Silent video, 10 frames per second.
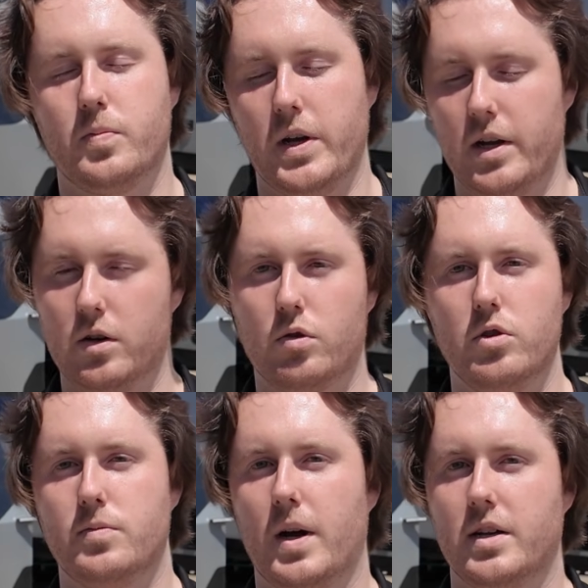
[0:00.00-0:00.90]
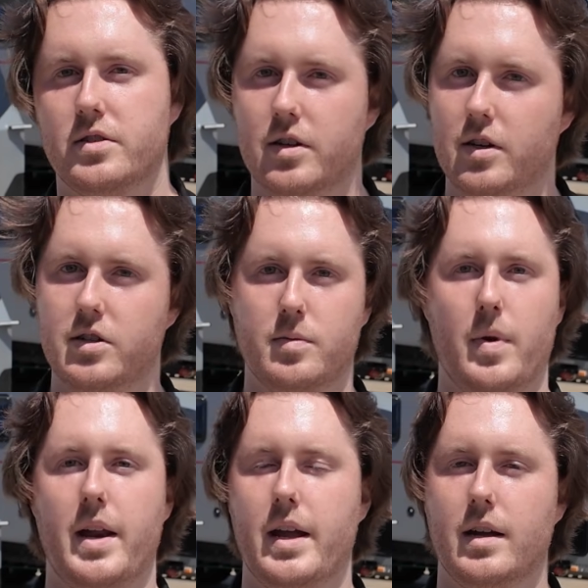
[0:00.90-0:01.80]
be it Cruisemaster,
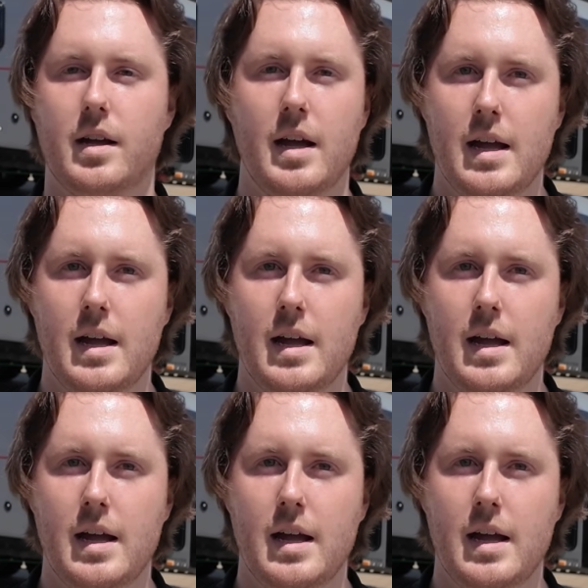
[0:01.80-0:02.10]
Dometic,